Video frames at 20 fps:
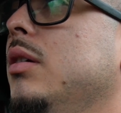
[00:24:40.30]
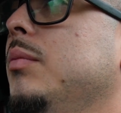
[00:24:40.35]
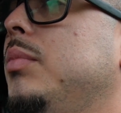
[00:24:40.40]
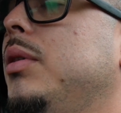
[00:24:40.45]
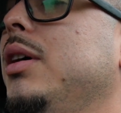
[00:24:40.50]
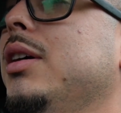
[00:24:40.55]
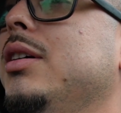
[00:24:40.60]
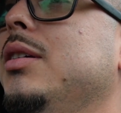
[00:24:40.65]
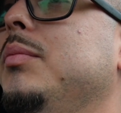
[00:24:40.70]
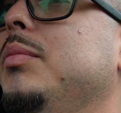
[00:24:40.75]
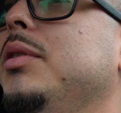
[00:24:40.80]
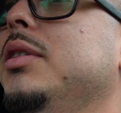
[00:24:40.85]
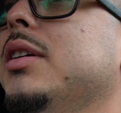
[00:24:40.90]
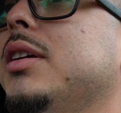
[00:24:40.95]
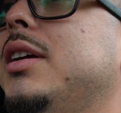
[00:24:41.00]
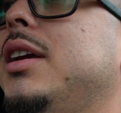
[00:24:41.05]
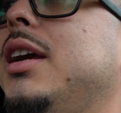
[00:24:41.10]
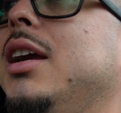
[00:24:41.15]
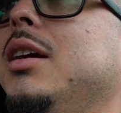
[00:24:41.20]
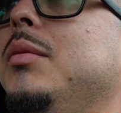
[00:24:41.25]
probably gonna bring
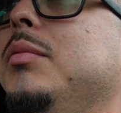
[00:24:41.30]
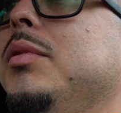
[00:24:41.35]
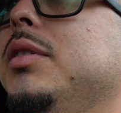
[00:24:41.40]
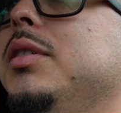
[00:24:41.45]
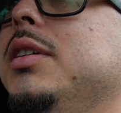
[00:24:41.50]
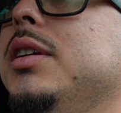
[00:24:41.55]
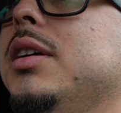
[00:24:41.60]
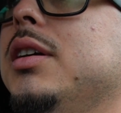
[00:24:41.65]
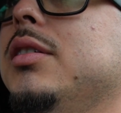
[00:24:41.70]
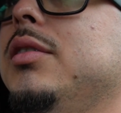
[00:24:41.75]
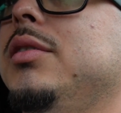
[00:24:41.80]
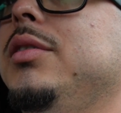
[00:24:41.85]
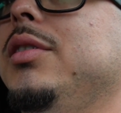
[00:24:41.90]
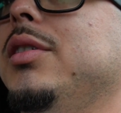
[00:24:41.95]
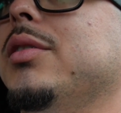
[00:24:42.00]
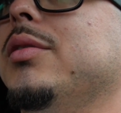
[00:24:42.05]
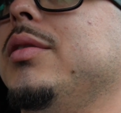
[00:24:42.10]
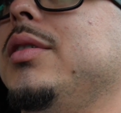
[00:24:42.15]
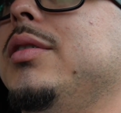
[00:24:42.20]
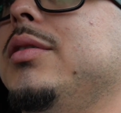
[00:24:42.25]
the camera in there. I
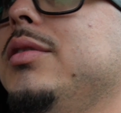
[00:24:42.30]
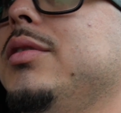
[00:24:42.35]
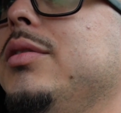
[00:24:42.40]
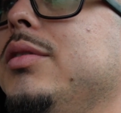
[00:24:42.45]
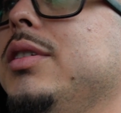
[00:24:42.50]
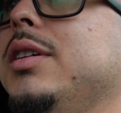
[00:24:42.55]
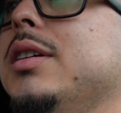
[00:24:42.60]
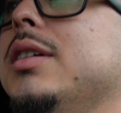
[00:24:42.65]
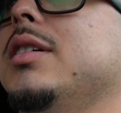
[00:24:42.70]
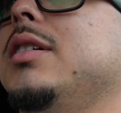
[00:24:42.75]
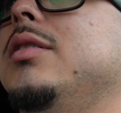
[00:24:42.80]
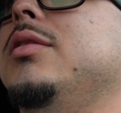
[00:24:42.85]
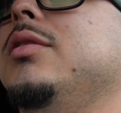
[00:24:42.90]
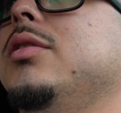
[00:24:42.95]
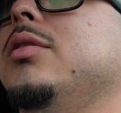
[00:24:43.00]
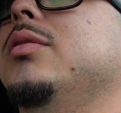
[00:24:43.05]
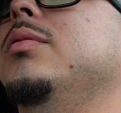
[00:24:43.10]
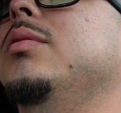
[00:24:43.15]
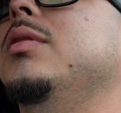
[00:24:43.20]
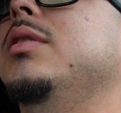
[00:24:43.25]
don't know yet.
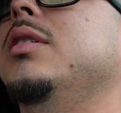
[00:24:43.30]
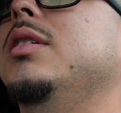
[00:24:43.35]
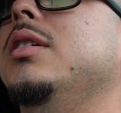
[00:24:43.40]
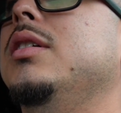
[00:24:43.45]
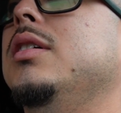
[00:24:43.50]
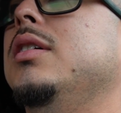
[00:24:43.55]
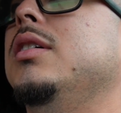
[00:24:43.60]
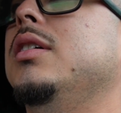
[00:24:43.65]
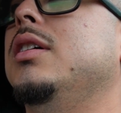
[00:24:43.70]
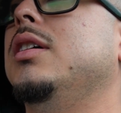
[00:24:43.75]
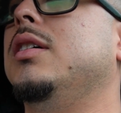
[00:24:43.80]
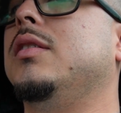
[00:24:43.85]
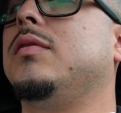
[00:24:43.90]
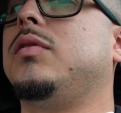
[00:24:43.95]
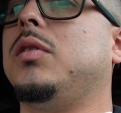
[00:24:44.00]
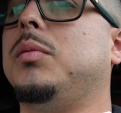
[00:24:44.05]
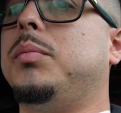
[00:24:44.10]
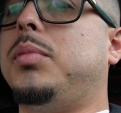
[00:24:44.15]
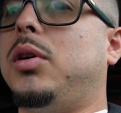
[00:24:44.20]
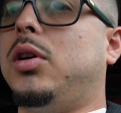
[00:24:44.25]
I'm
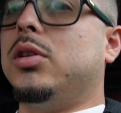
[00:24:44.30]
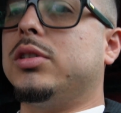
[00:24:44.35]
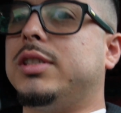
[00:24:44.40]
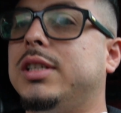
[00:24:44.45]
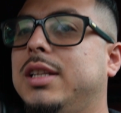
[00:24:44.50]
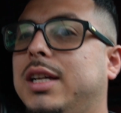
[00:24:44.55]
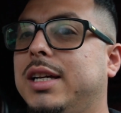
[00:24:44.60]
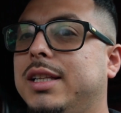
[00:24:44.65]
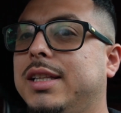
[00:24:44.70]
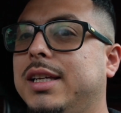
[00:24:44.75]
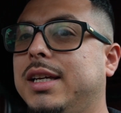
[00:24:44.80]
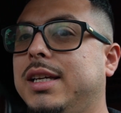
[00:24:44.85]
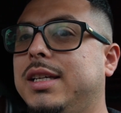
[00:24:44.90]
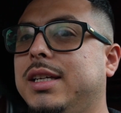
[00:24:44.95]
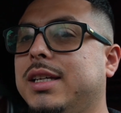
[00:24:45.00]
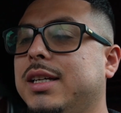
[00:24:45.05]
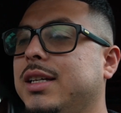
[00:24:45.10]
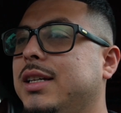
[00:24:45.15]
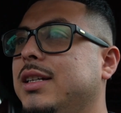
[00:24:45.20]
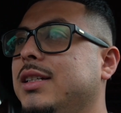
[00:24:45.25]
ballsy like that,
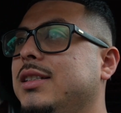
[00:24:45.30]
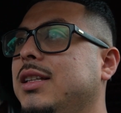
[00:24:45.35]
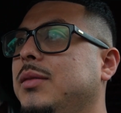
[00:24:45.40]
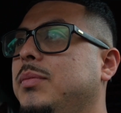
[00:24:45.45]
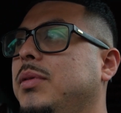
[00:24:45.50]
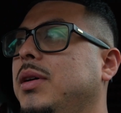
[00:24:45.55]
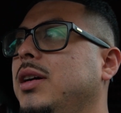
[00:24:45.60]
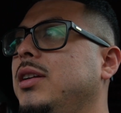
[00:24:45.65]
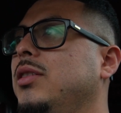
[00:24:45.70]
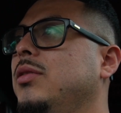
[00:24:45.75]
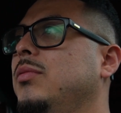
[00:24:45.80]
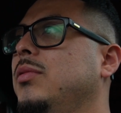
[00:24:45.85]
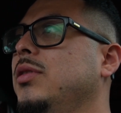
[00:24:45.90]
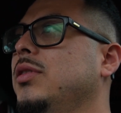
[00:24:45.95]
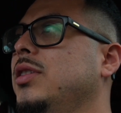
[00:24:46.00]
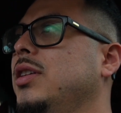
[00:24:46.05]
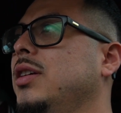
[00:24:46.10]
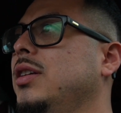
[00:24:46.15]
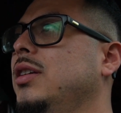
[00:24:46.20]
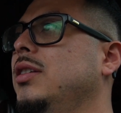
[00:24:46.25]
yeah, because they probably don't
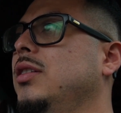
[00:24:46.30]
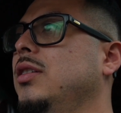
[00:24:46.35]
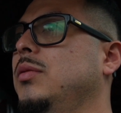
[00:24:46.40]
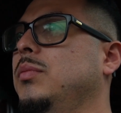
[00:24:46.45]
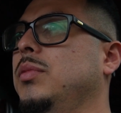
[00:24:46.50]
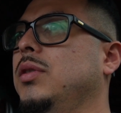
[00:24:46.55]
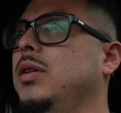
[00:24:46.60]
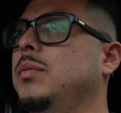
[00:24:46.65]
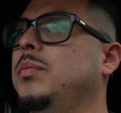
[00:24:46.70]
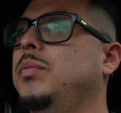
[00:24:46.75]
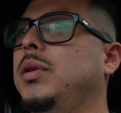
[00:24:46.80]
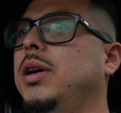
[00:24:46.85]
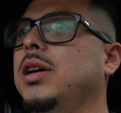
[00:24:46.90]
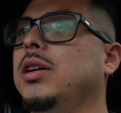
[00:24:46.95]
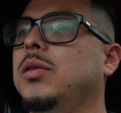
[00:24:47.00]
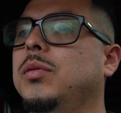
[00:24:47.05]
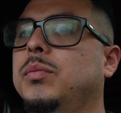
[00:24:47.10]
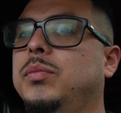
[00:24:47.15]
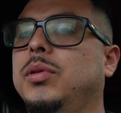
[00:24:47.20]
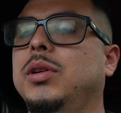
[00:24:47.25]
want that in there. But I'm
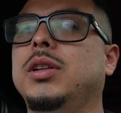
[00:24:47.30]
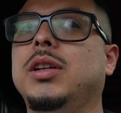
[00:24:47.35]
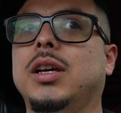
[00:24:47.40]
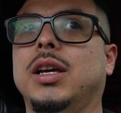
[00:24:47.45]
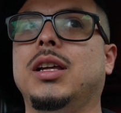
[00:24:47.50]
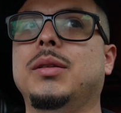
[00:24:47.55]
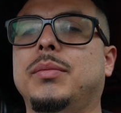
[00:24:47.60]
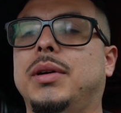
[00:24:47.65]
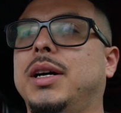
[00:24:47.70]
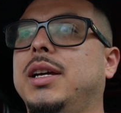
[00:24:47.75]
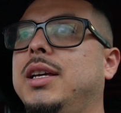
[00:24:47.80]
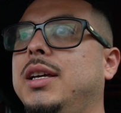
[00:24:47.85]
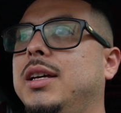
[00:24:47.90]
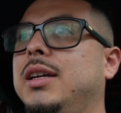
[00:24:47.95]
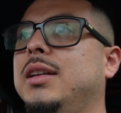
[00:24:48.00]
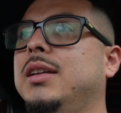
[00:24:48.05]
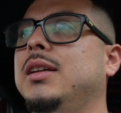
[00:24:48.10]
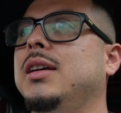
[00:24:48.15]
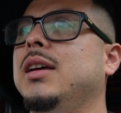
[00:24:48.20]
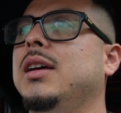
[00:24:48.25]
probably gonna bring it in my
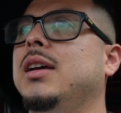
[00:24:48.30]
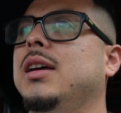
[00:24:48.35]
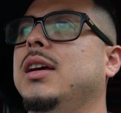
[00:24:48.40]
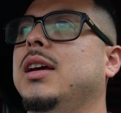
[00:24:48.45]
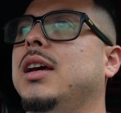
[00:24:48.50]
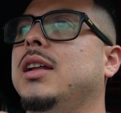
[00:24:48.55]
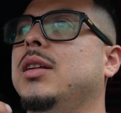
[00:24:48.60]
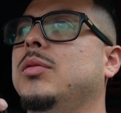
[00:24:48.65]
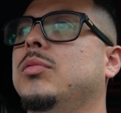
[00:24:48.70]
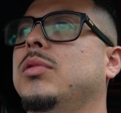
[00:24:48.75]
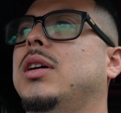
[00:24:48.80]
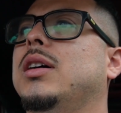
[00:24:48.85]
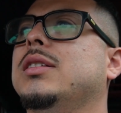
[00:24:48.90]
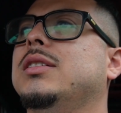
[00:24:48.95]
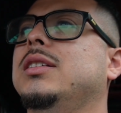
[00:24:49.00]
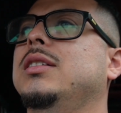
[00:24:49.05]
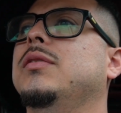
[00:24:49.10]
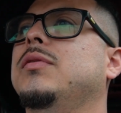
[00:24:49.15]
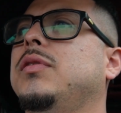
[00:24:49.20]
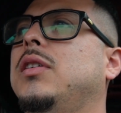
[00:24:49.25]
hand, and then when I
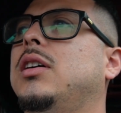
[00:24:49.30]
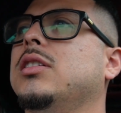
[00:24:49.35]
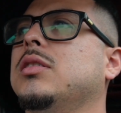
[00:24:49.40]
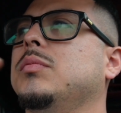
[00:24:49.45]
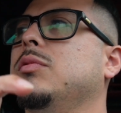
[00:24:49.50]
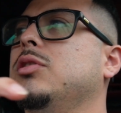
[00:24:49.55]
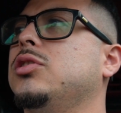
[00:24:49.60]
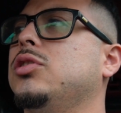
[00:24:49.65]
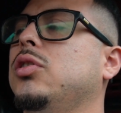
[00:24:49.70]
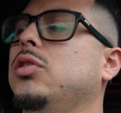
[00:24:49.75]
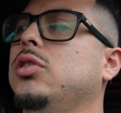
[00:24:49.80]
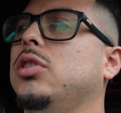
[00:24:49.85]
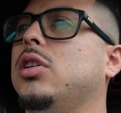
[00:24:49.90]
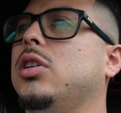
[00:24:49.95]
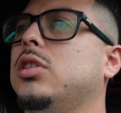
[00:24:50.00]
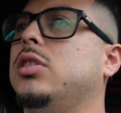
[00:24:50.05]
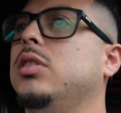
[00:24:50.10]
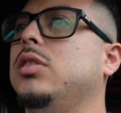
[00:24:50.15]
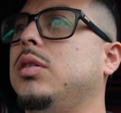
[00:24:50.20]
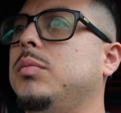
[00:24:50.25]
see the flowers, I'm gonna show
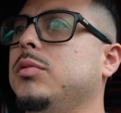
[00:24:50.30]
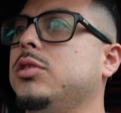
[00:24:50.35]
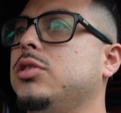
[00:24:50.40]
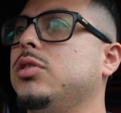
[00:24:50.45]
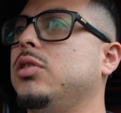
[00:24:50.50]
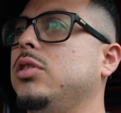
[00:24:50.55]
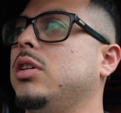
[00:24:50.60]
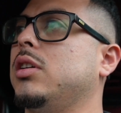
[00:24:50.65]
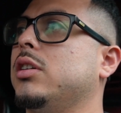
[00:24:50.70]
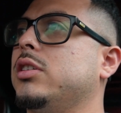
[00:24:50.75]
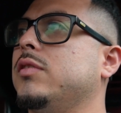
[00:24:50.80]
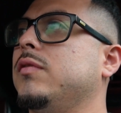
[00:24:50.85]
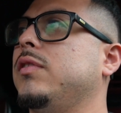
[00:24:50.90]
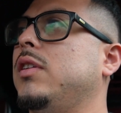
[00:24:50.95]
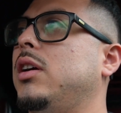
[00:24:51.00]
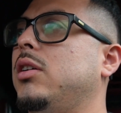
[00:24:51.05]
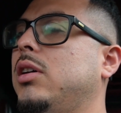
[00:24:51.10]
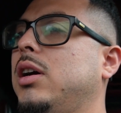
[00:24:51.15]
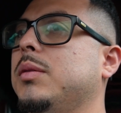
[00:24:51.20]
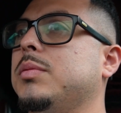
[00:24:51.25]
y'all the
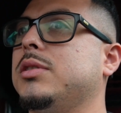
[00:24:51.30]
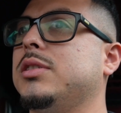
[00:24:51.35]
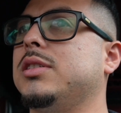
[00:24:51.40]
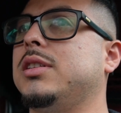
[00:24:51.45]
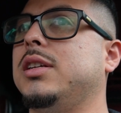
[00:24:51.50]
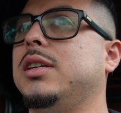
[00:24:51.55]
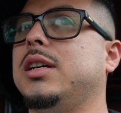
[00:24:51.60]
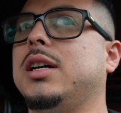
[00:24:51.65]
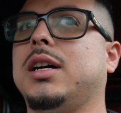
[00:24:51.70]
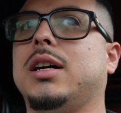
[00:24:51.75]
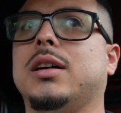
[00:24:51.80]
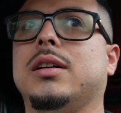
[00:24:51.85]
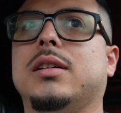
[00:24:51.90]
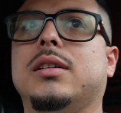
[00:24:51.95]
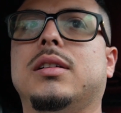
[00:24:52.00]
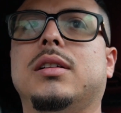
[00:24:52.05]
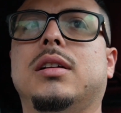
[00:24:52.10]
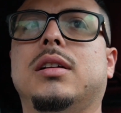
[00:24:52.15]
flower options they got.